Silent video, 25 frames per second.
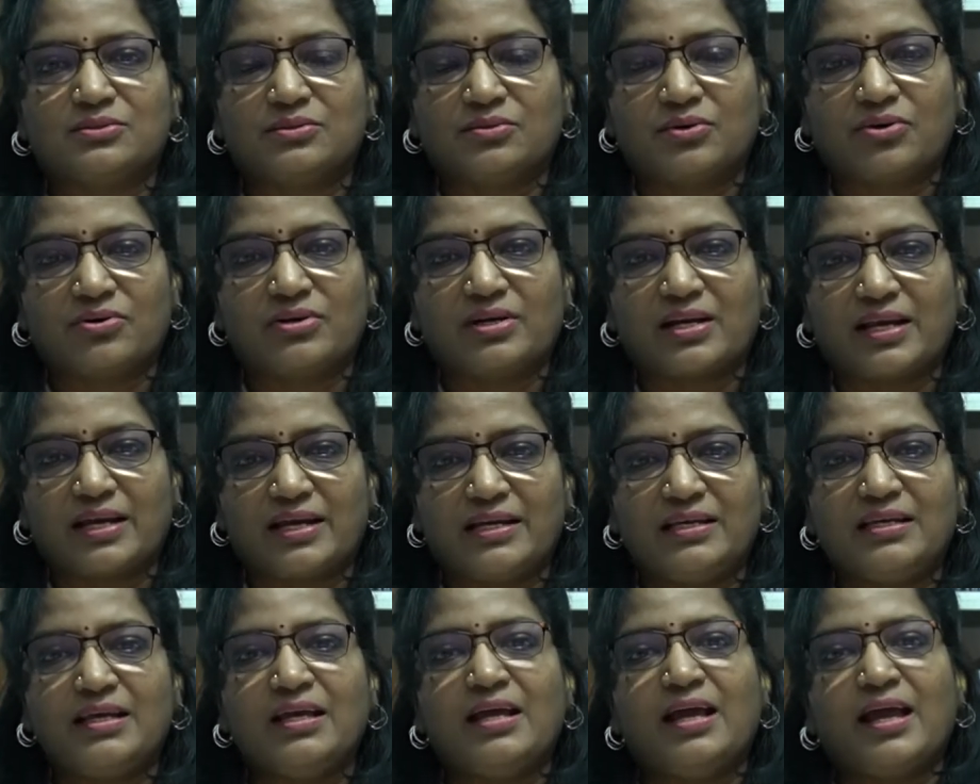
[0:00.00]

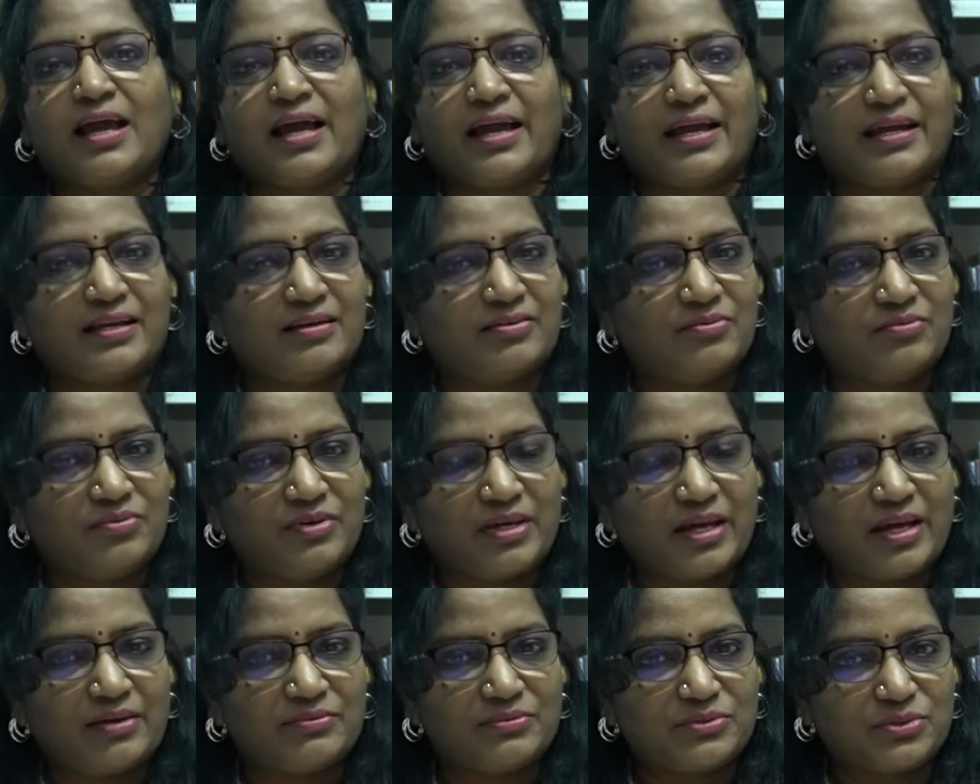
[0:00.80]
Online, and we
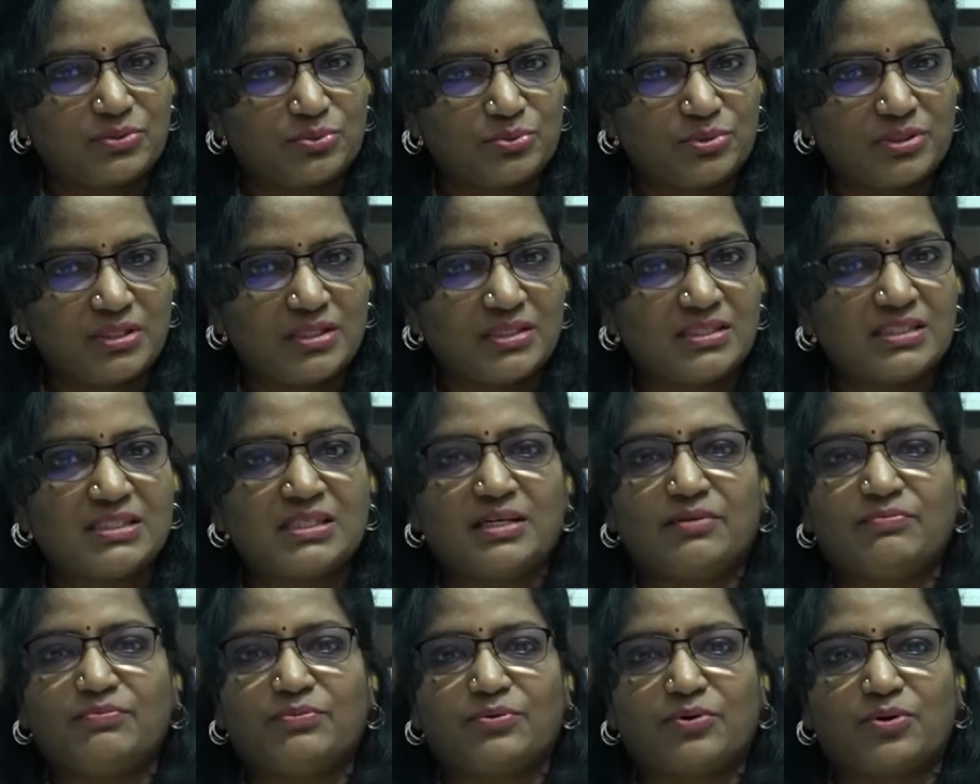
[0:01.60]
have students
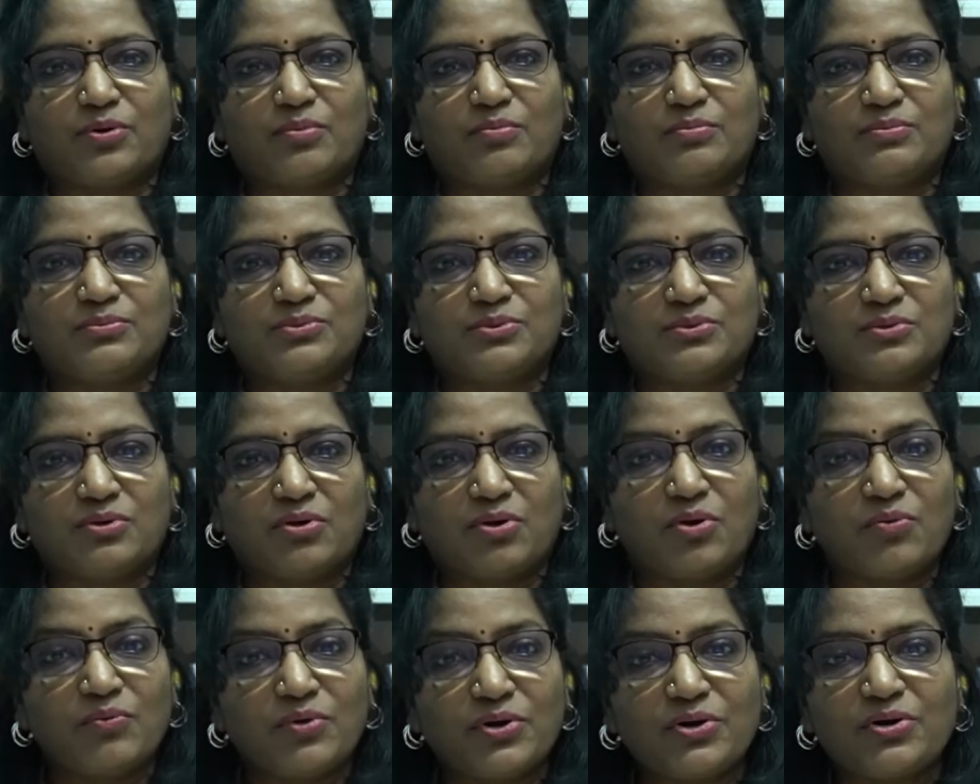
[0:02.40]
from
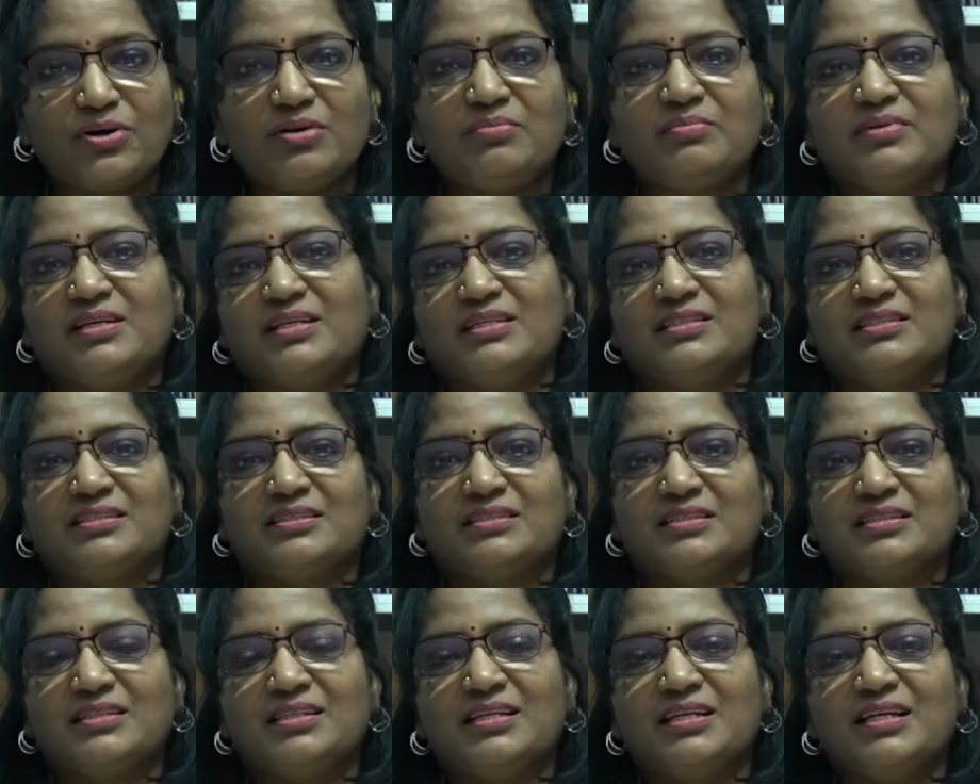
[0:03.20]
overall
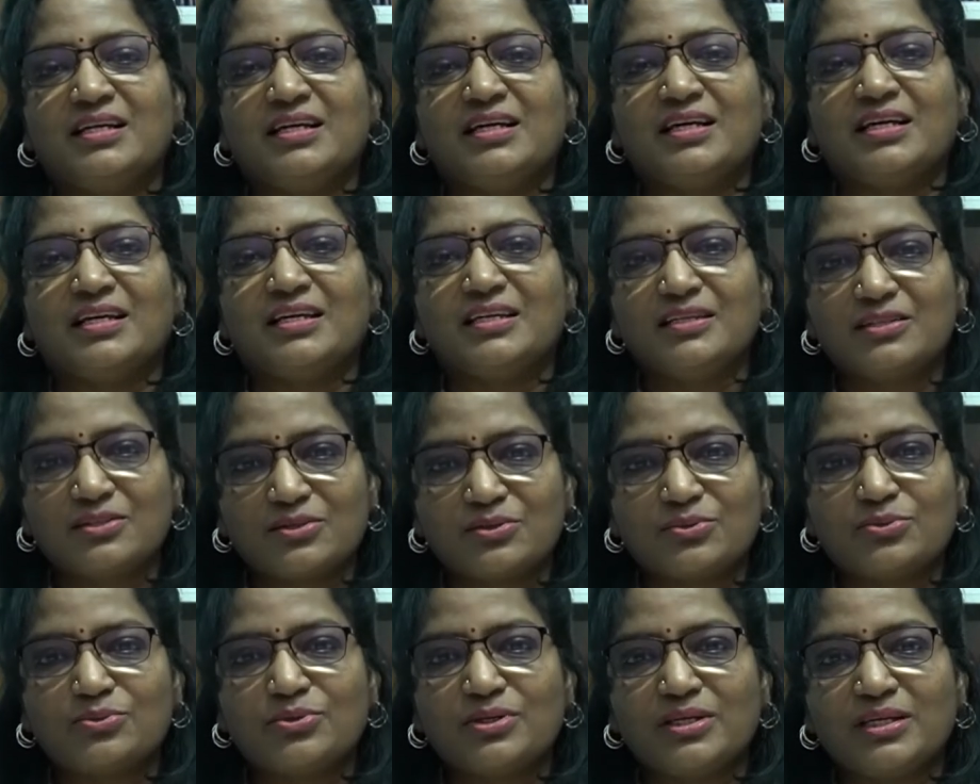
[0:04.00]
Malaysia,
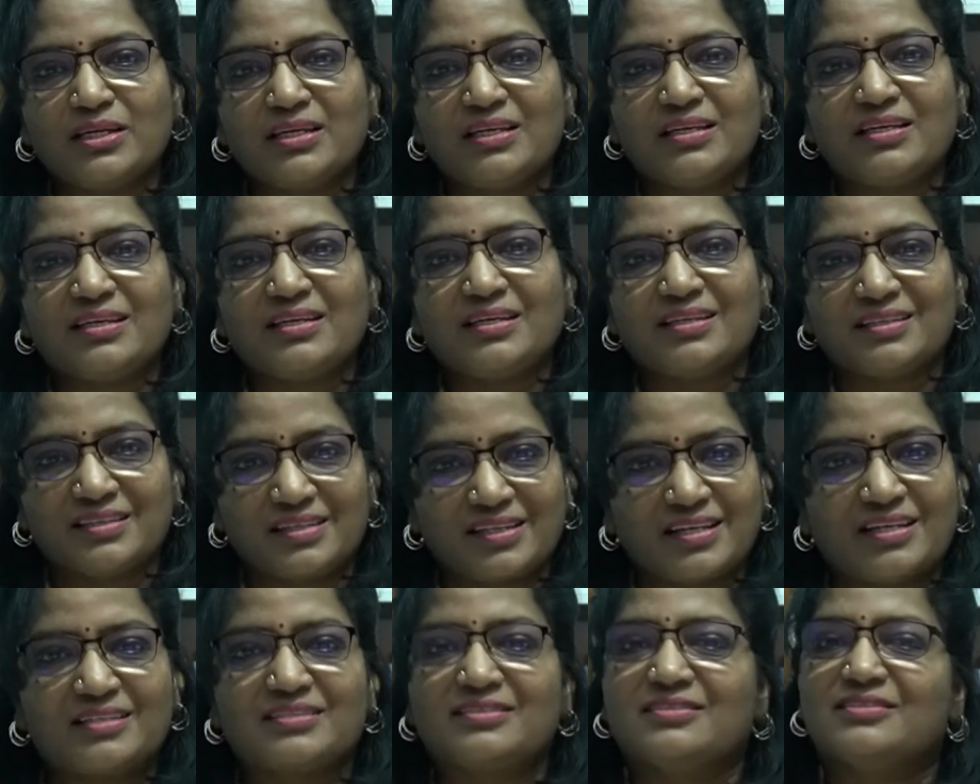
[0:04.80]
including
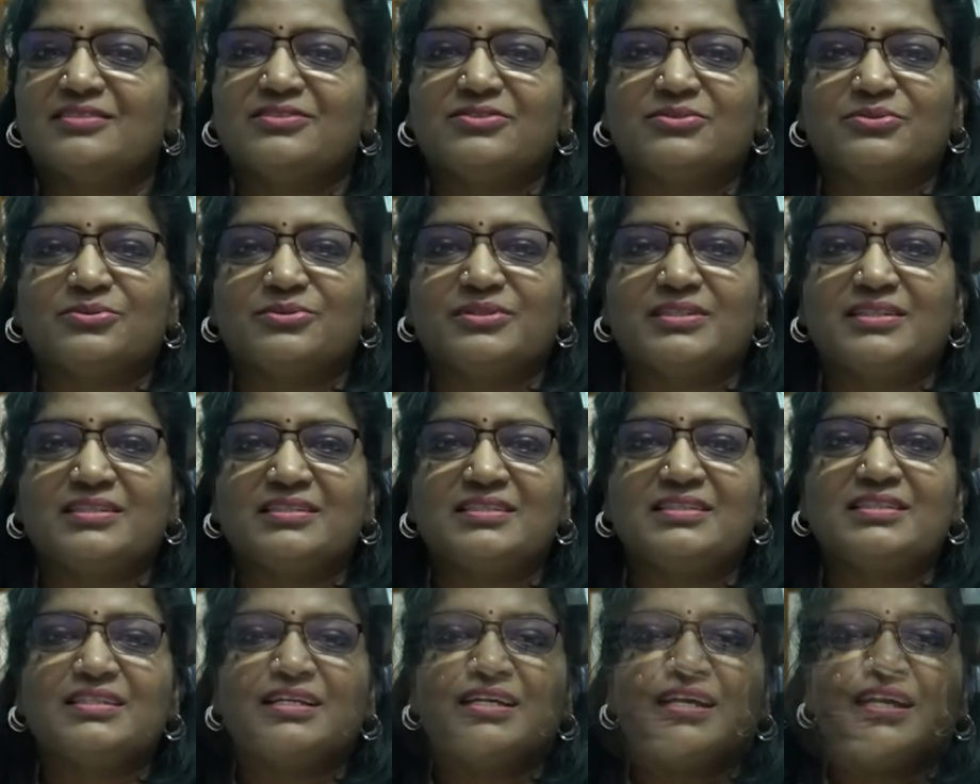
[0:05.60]
international
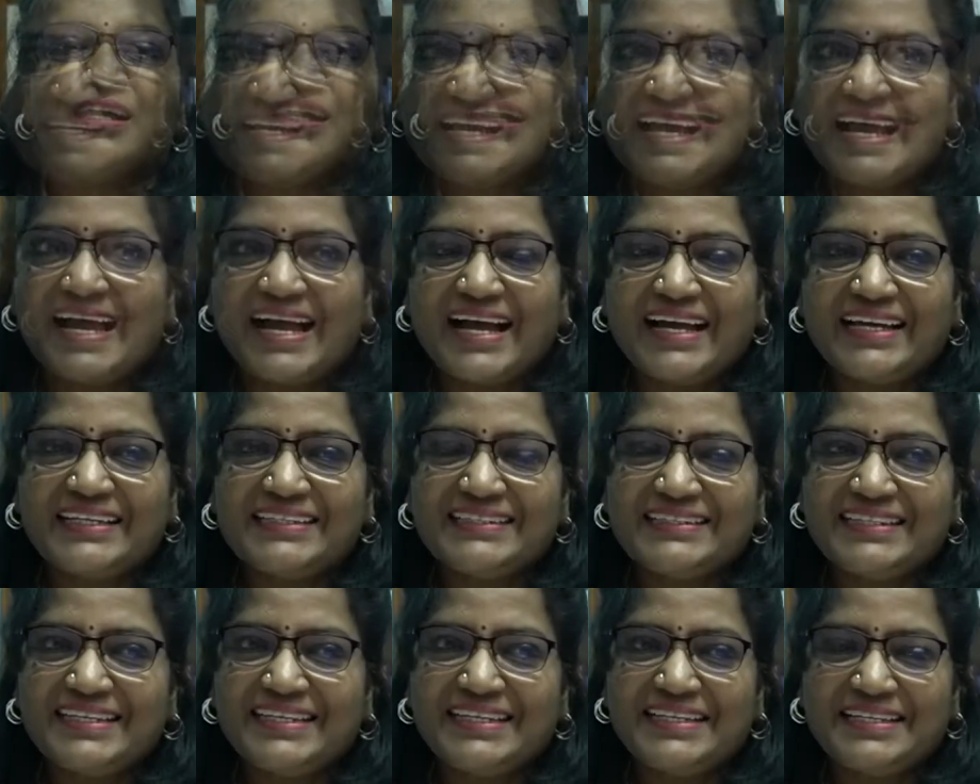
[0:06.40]
students. I
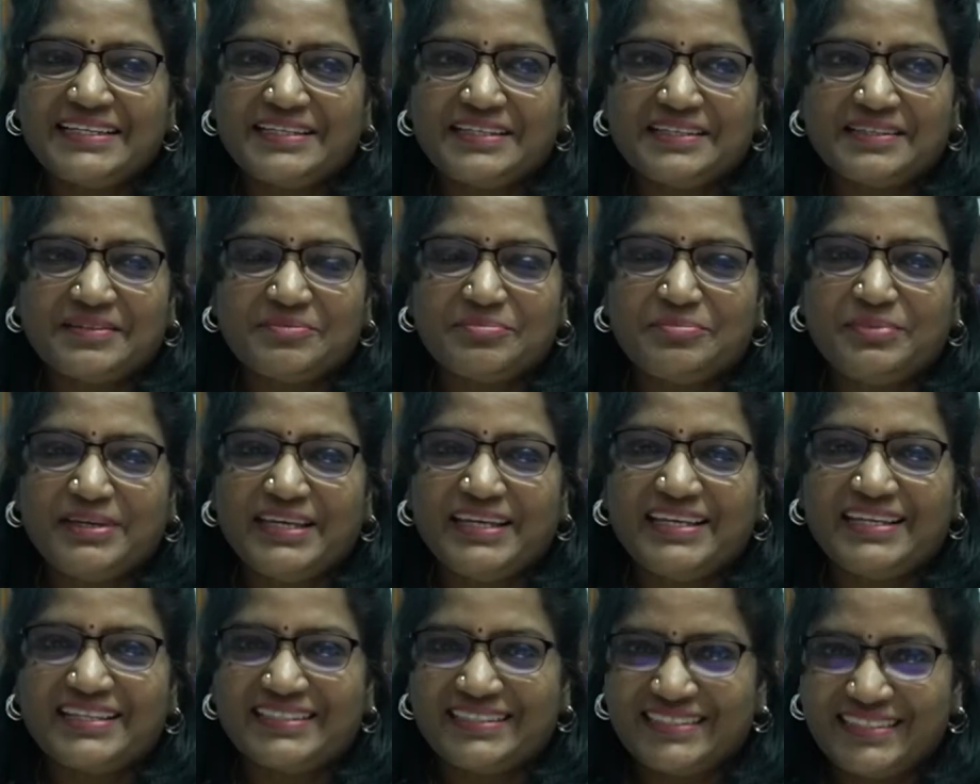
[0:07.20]
think
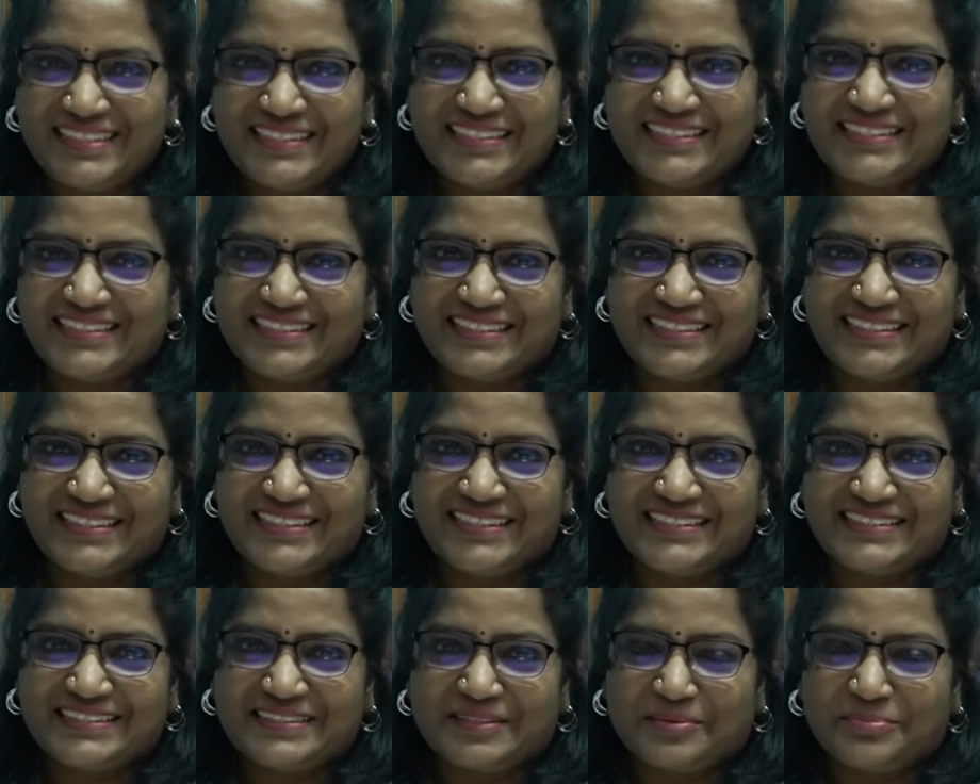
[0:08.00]
being a teacher
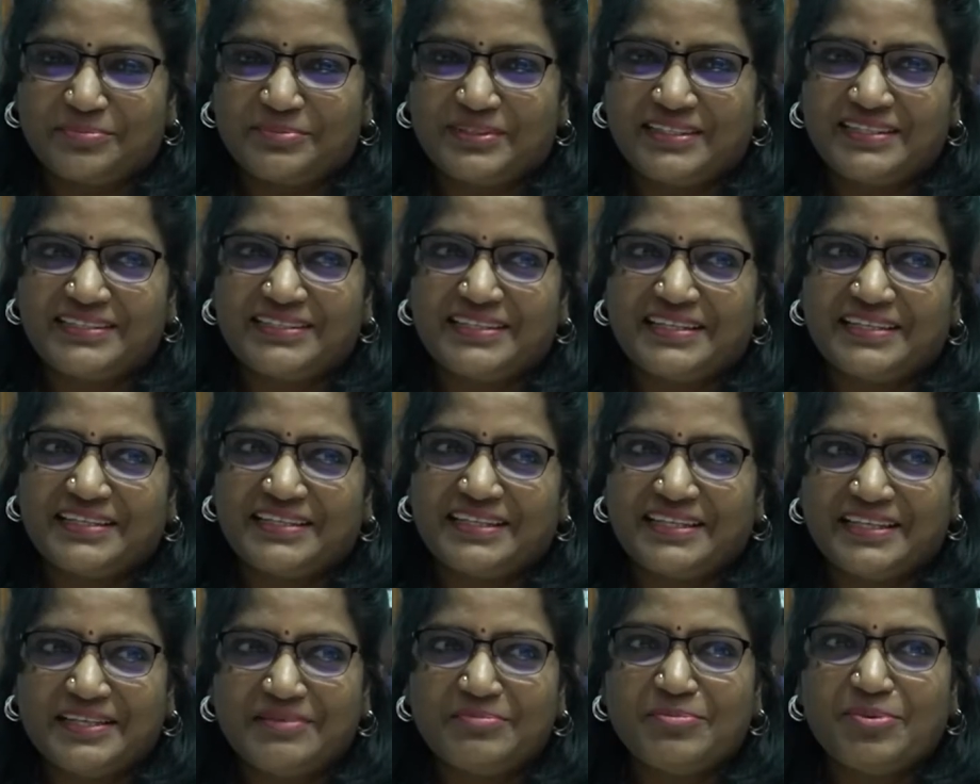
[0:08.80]
is something that
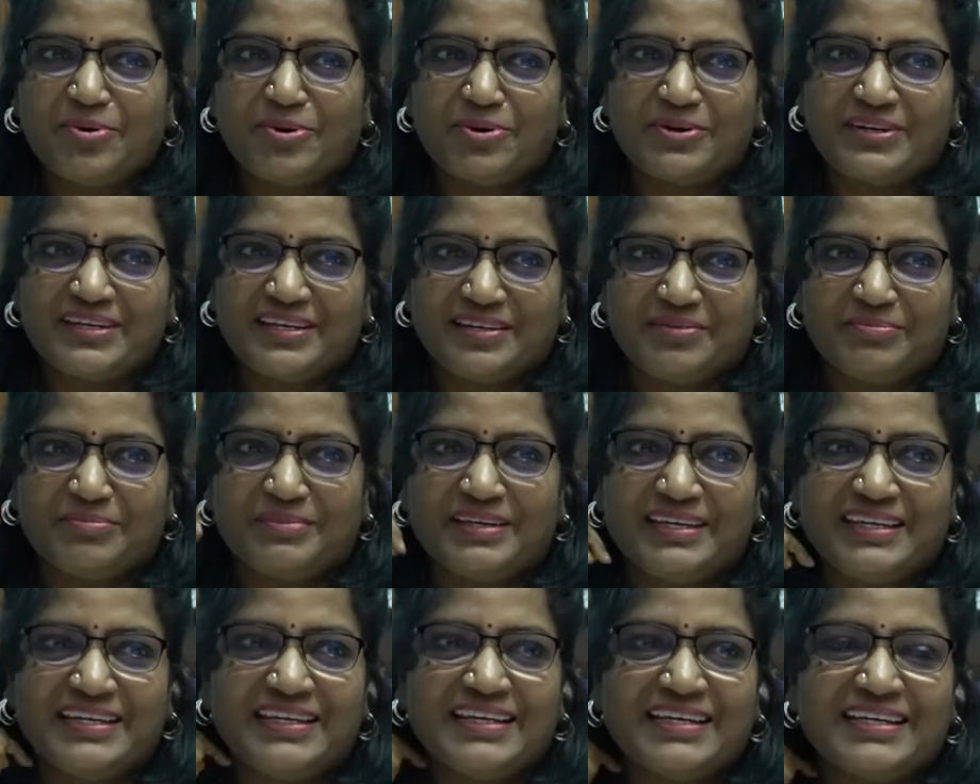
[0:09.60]
inborn in
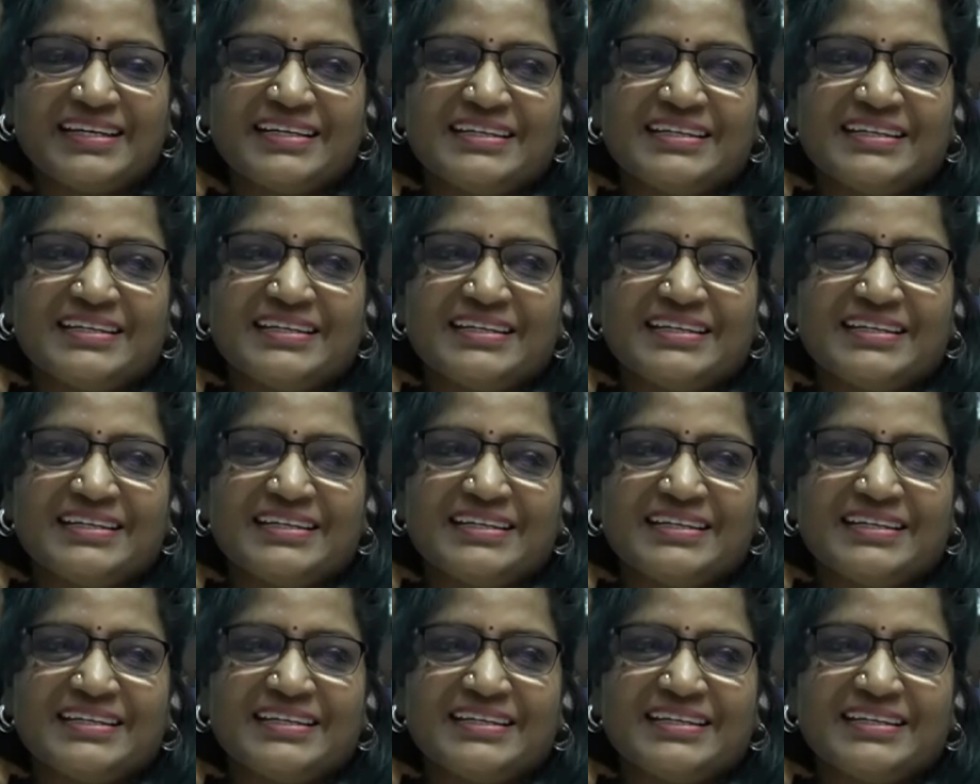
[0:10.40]
me.